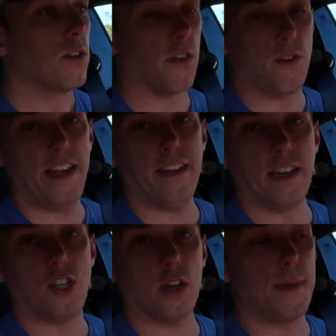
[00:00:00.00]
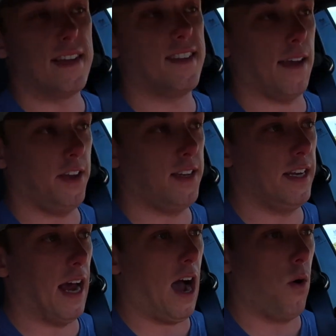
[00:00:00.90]
So the reason it took me
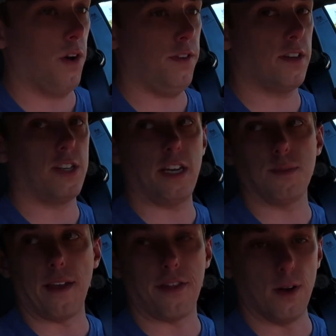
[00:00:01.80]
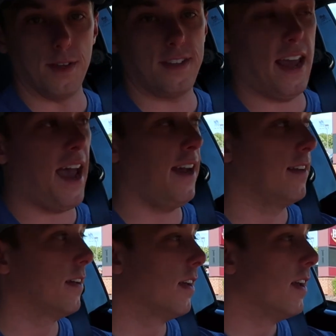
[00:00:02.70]
17 hours to change my thermostat
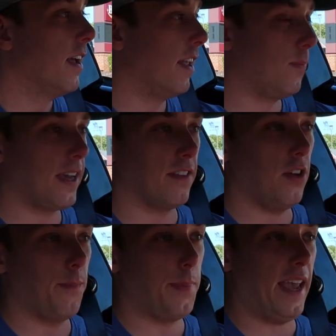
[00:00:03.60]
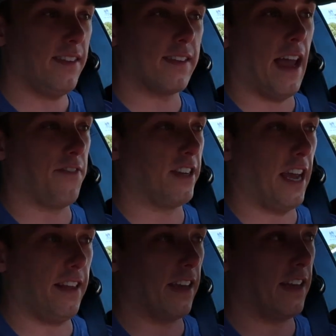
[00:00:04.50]
is because you basically have to
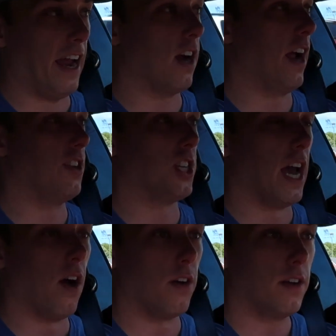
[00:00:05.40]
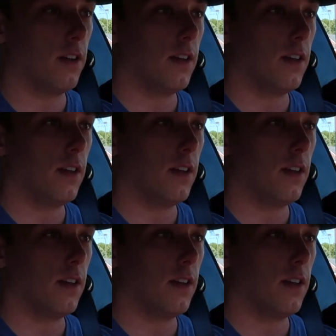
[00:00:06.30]
take the entire engine out.